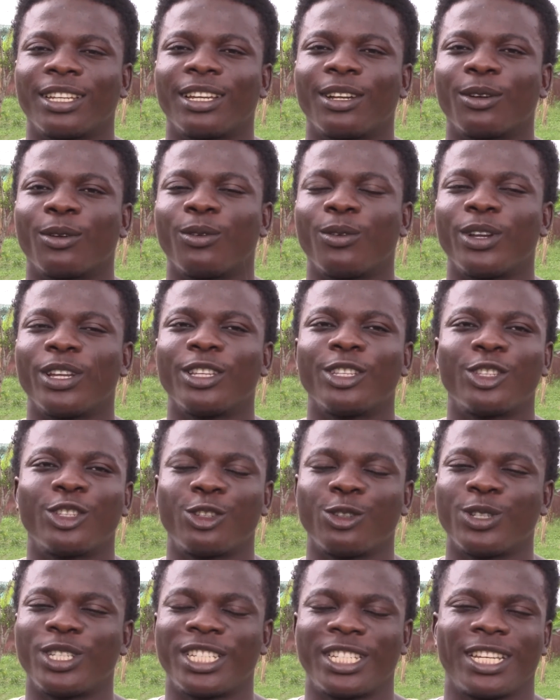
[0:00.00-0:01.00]
going
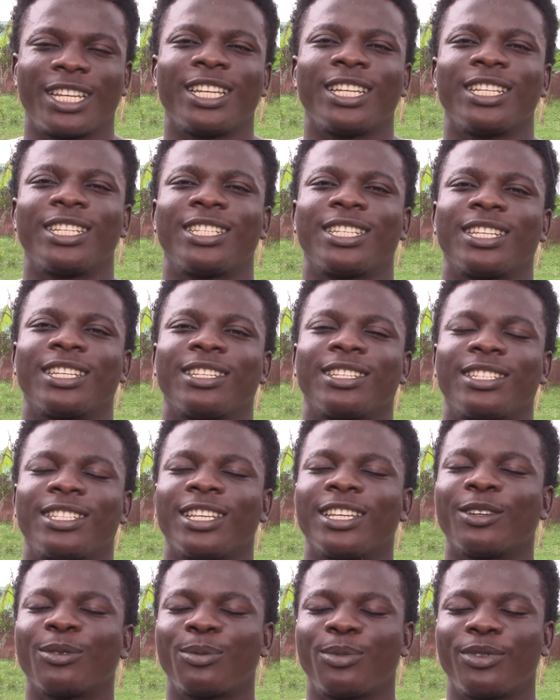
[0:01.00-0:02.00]
to church,
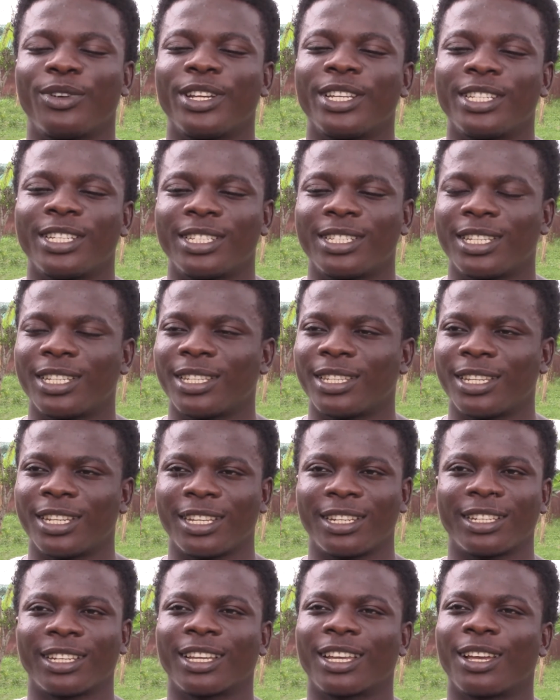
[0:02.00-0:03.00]
sing praises and
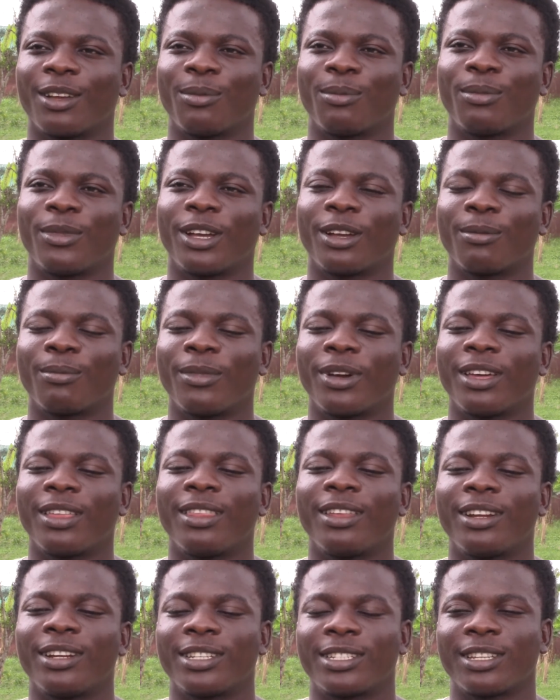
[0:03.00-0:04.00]
then come back. But
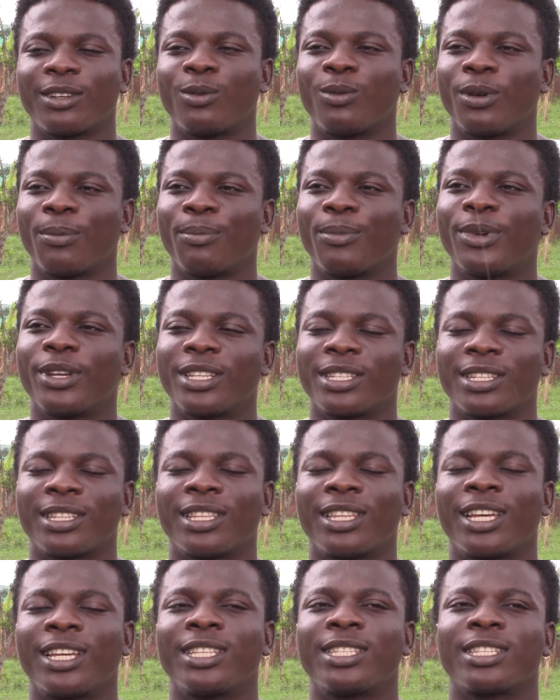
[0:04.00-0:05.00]
there is a one person
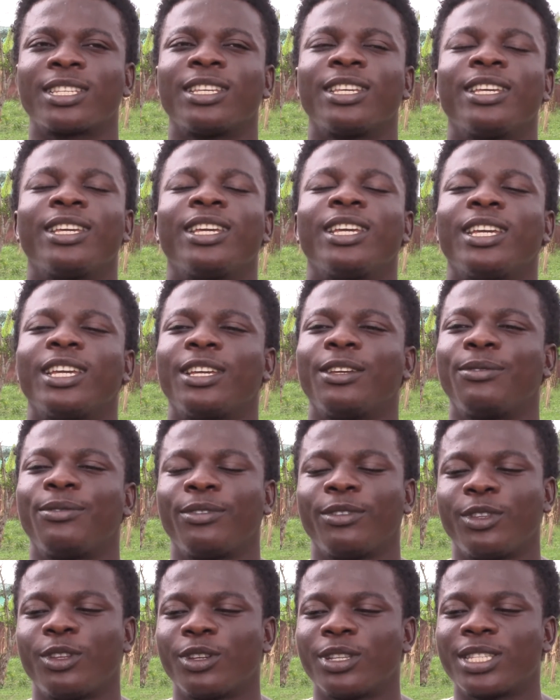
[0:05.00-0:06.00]
that if
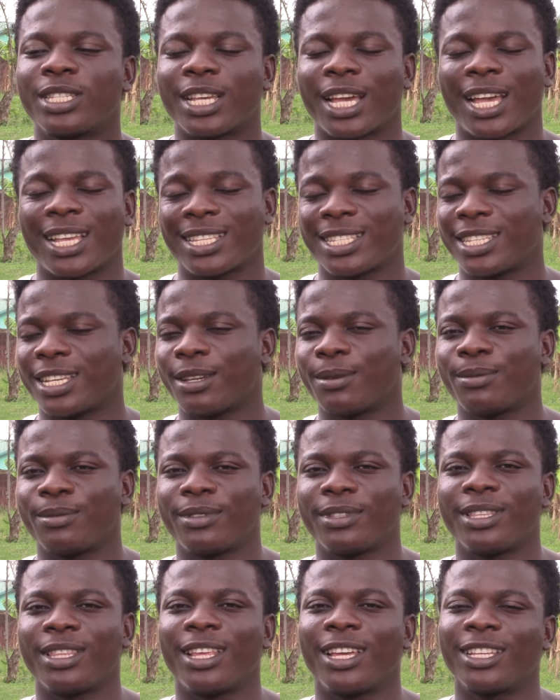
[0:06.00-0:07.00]
you don't accept,
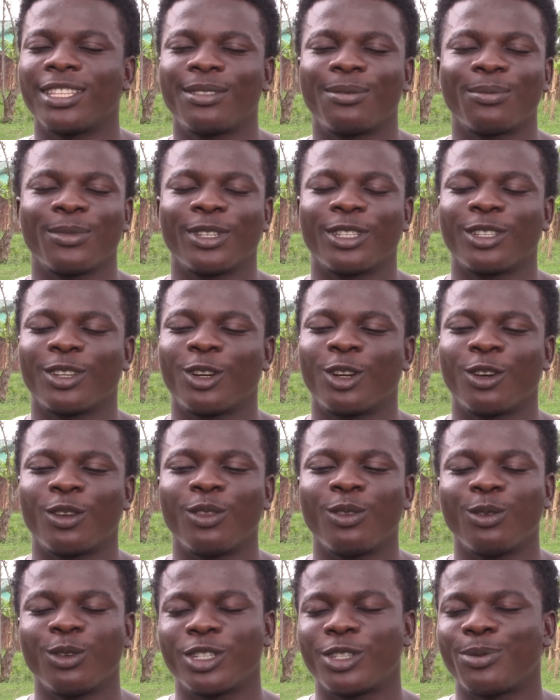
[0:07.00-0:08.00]
that means all
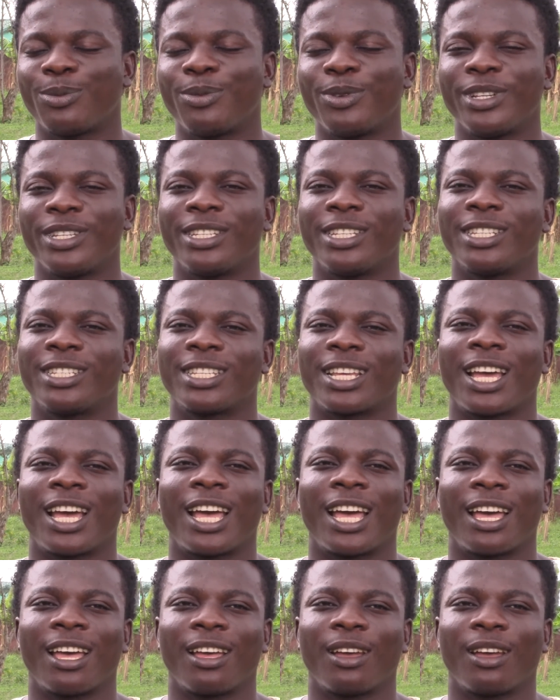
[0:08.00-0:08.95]
those praises are